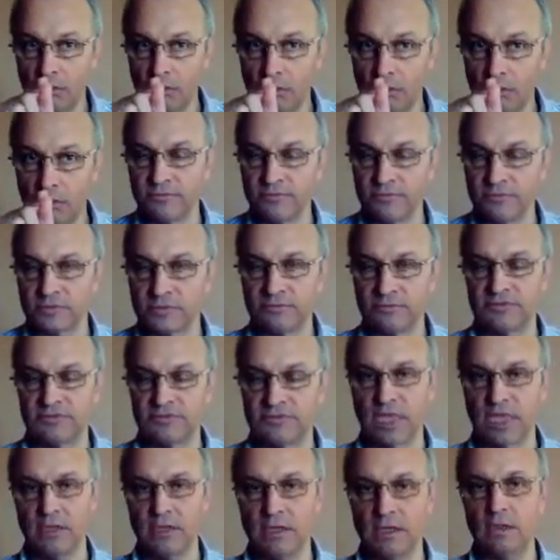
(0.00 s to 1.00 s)
servants of
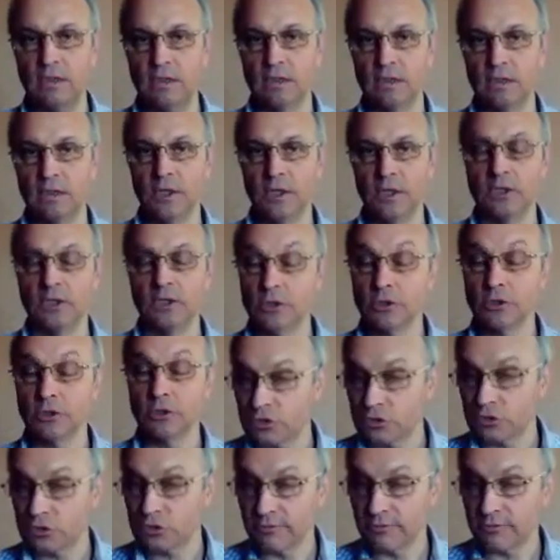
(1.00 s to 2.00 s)
Satan. You're
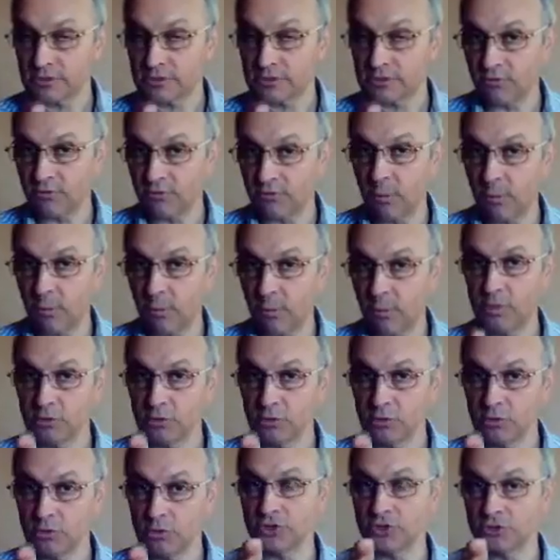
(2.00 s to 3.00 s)
servants of
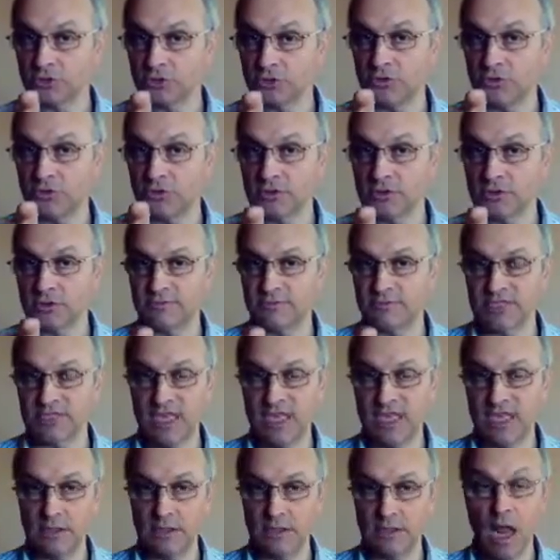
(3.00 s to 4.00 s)
Obama, you're servants of
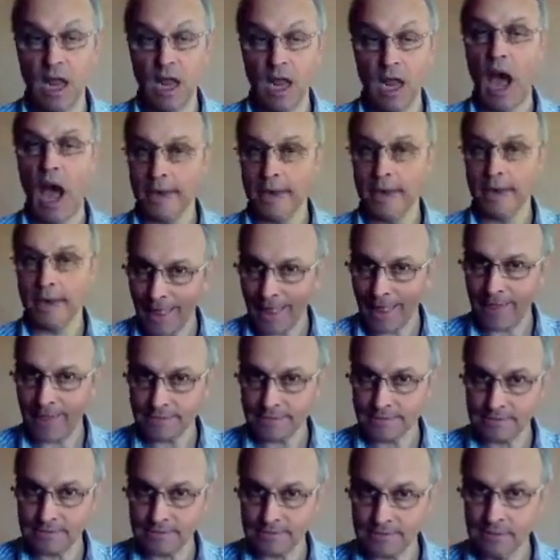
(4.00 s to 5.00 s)
Satan.
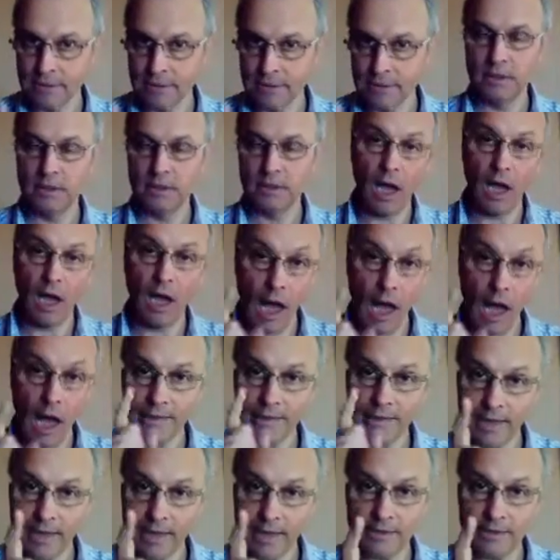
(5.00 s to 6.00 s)
Unless
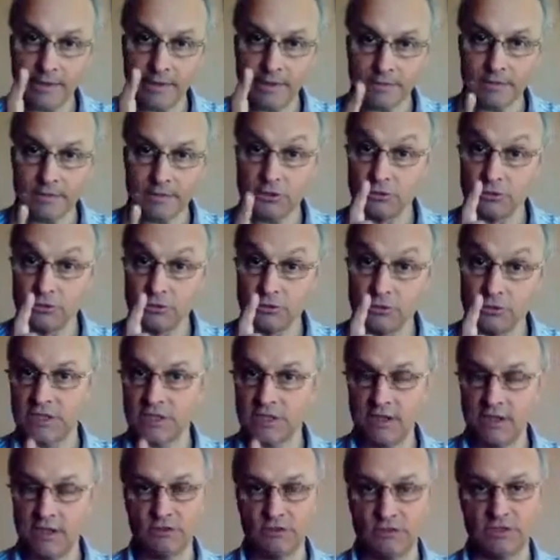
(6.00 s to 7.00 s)
you
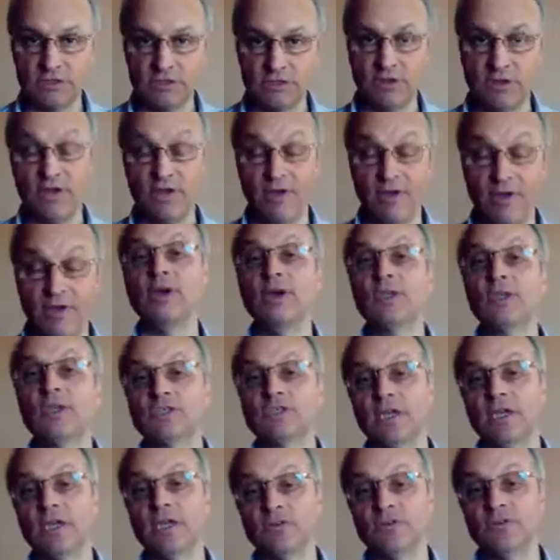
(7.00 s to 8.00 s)
save yourself. How do
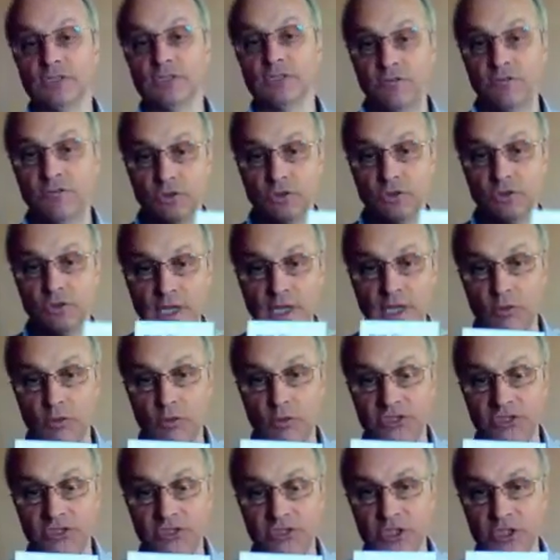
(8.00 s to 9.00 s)
you save yourself? You
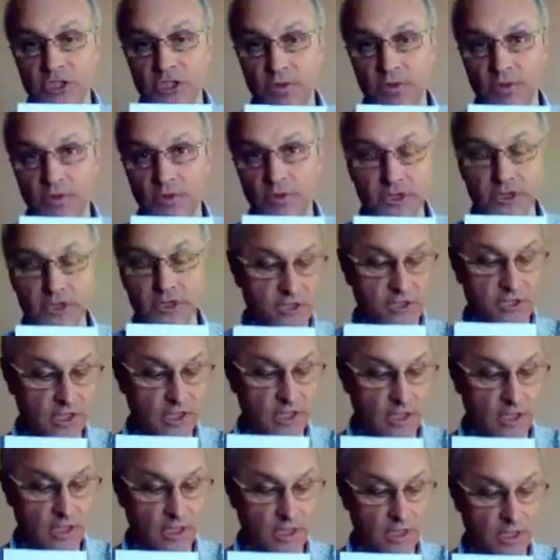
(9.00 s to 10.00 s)
take what jjrage
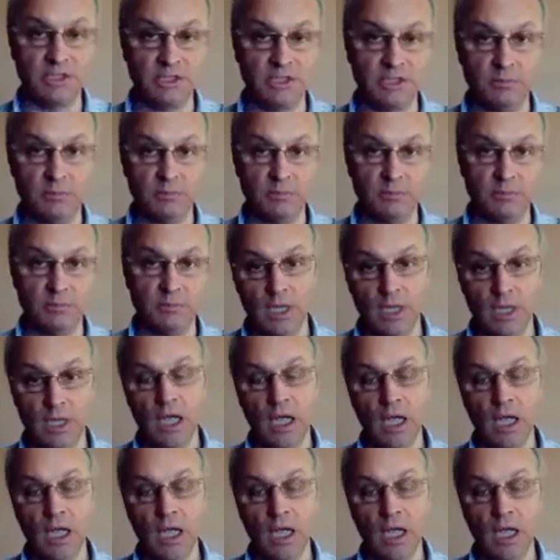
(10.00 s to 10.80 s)
has sent to me,